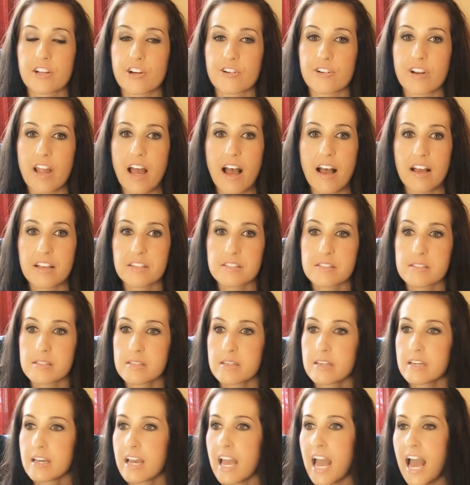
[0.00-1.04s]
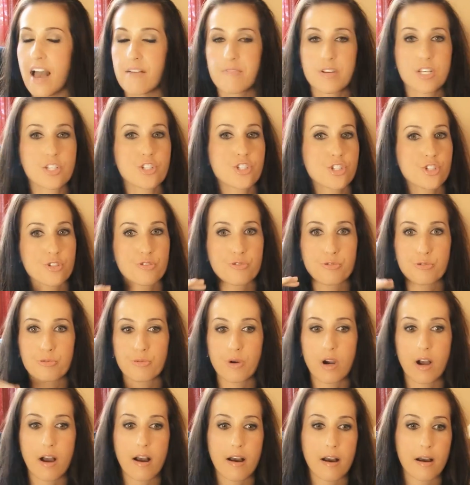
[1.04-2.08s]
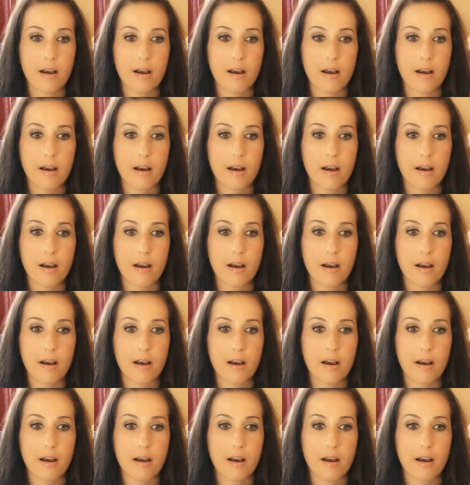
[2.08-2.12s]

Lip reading: You're not having to